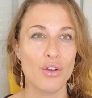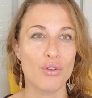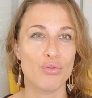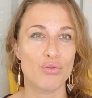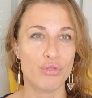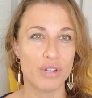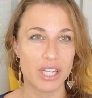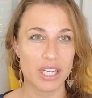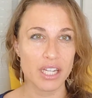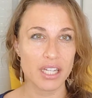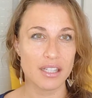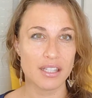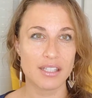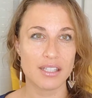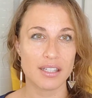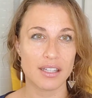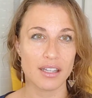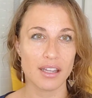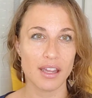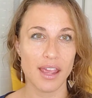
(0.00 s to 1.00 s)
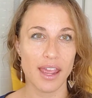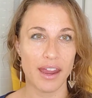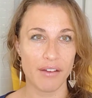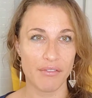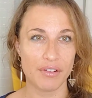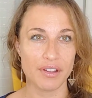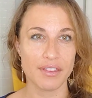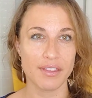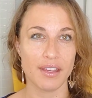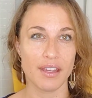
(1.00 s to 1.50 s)
Read
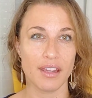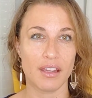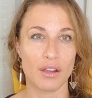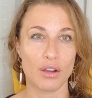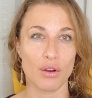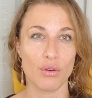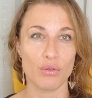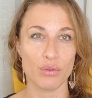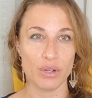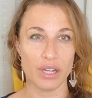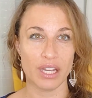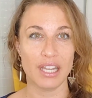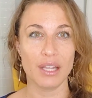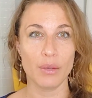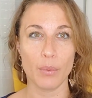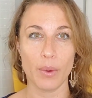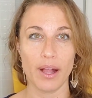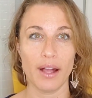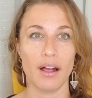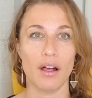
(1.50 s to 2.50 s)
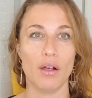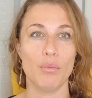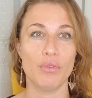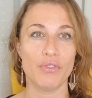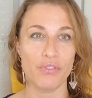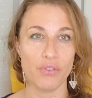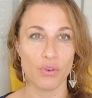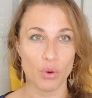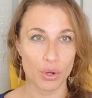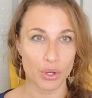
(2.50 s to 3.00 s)
everything really well
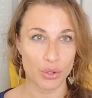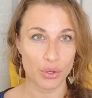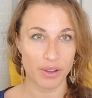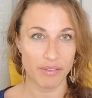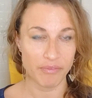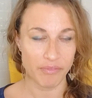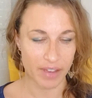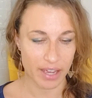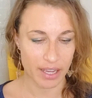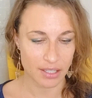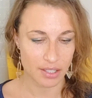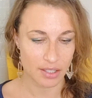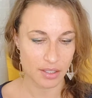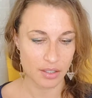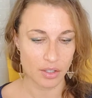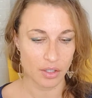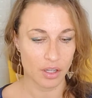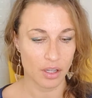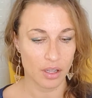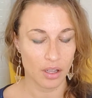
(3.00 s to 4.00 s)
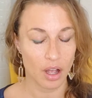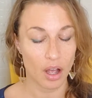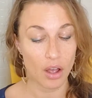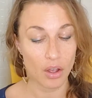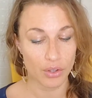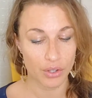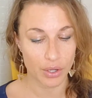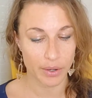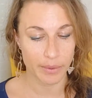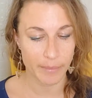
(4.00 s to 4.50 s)
before you invest
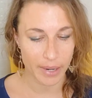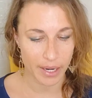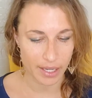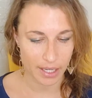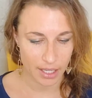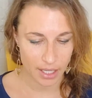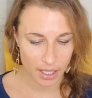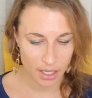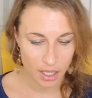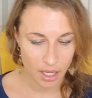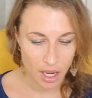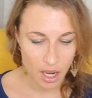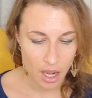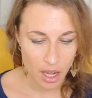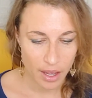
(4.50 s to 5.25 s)
all your money.